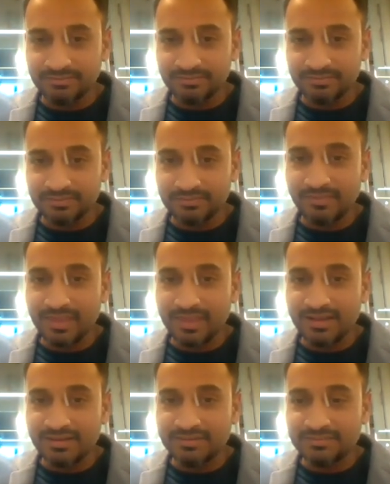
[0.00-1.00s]

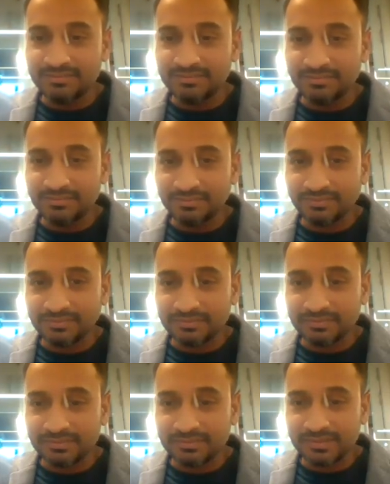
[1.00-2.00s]

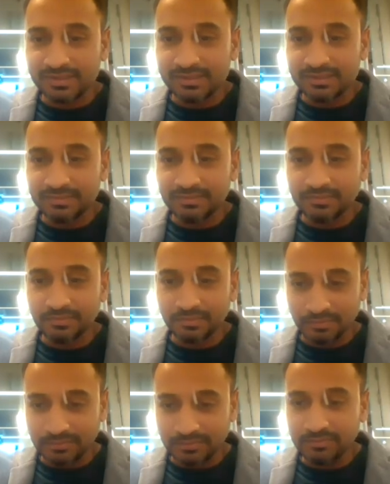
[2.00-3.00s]

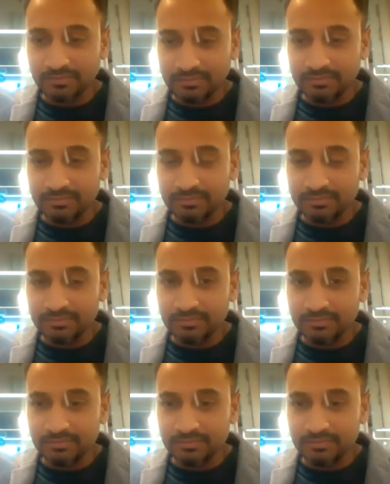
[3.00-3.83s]
(not speaking)